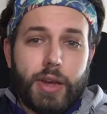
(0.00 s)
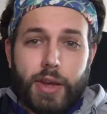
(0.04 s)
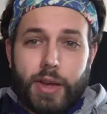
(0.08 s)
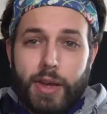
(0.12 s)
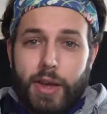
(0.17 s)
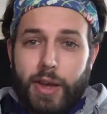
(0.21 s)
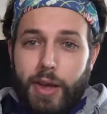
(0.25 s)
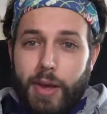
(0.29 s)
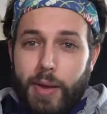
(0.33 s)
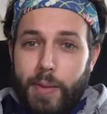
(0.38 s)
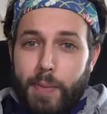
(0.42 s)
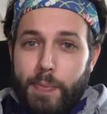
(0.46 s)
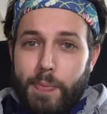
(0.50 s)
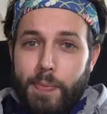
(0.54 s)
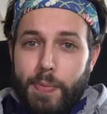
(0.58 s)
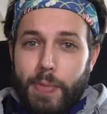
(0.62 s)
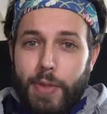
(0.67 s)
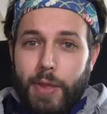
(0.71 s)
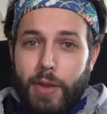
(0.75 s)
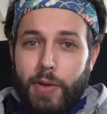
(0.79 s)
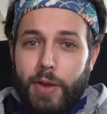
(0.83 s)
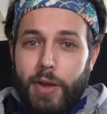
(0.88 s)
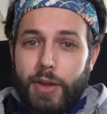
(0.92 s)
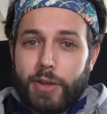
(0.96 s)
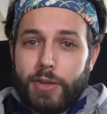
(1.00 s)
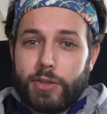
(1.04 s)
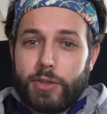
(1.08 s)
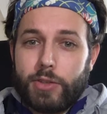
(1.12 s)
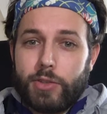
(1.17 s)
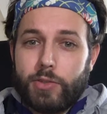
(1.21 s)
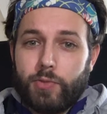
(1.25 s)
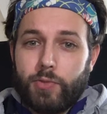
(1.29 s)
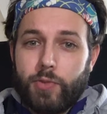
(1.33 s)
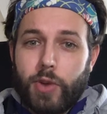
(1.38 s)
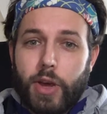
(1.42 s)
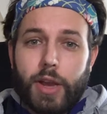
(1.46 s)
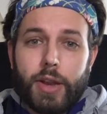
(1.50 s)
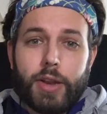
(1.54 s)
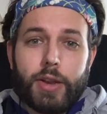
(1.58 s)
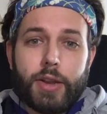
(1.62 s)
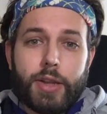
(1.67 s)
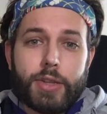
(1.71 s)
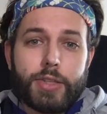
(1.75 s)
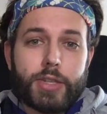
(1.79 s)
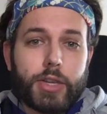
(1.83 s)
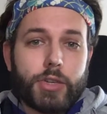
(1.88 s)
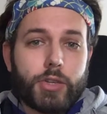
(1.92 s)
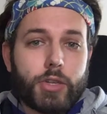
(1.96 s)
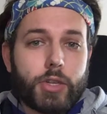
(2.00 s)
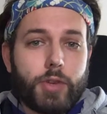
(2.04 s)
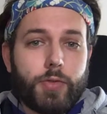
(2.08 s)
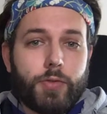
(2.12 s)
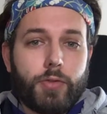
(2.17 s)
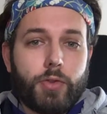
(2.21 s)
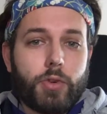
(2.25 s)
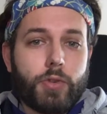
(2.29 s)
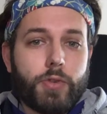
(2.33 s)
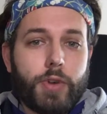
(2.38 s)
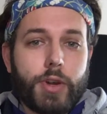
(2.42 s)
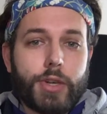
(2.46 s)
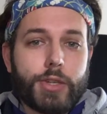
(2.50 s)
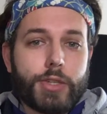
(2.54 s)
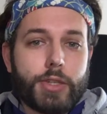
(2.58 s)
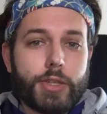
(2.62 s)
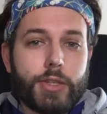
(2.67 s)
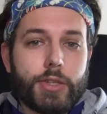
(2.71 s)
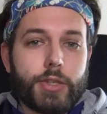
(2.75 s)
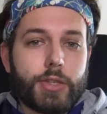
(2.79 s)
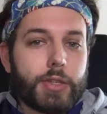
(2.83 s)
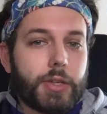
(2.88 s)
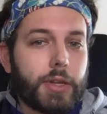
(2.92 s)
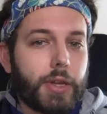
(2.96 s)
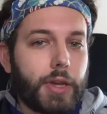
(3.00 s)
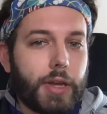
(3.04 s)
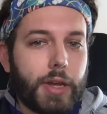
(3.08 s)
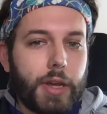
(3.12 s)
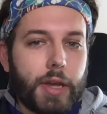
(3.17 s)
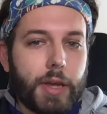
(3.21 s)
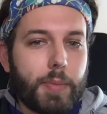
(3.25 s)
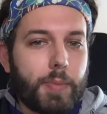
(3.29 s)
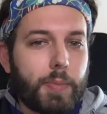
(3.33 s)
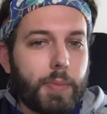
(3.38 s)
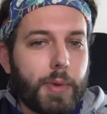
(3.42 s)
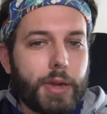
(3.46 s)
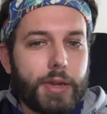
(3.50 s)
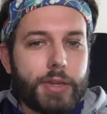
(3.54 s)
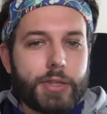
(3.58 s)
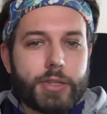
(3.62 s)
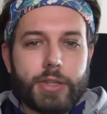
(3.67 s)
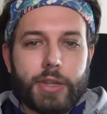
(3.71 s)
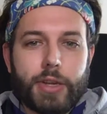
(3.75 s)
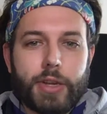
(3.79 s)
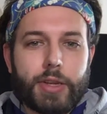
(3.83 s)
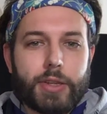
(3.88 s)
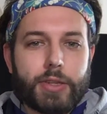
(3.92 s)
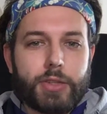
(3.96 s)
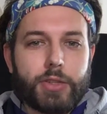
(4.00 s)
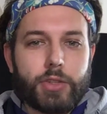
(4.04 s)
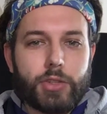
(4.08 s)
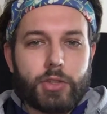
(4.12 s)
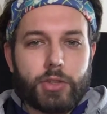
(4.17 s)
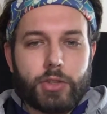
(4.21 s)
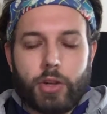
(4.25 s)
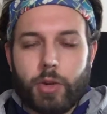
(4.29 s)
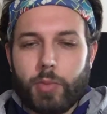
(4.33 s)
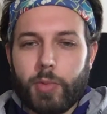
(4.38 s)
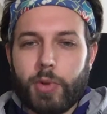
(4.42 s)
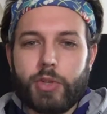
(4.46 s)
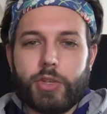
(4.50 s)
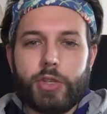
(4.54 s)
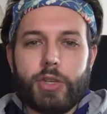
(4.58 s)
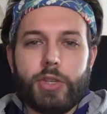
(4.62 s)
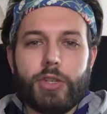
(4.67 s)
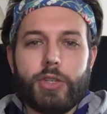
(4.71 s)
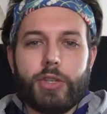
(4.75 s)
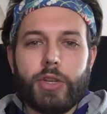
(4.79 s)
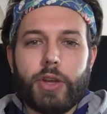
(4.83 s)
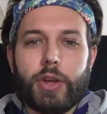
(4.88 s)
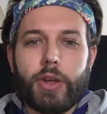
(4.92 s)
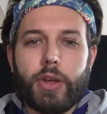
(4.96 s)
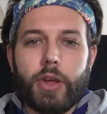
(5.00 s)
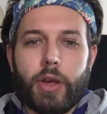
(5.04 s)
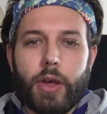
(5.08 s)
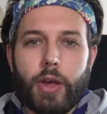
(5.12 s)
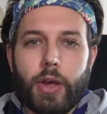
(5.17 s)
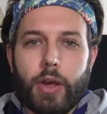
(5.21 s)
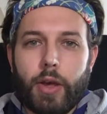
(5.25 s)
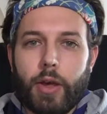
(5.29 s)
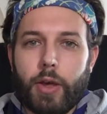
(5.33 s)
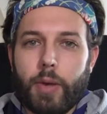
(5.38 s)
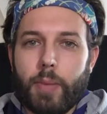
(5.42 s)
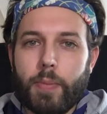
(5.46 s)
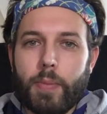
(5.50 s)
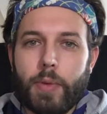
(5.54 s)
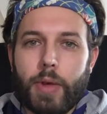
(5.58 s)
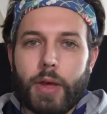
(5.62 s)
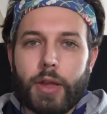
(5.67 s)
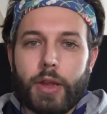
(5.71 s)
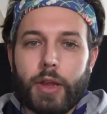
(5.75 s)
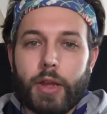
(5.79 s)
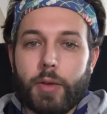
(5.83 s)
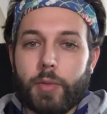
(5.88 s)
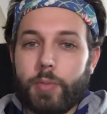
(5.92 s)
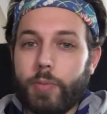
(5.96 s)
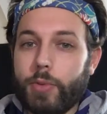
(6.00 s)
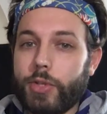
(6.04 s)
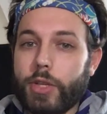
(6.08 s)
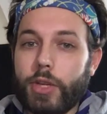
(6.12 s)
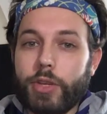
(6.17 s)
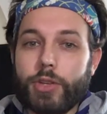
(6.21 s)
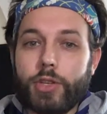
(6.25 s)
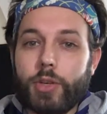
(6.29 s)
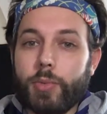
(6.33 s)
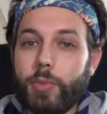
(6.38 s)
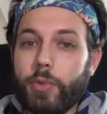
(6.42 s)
and run essentially four races, it makes it so much easier and potentially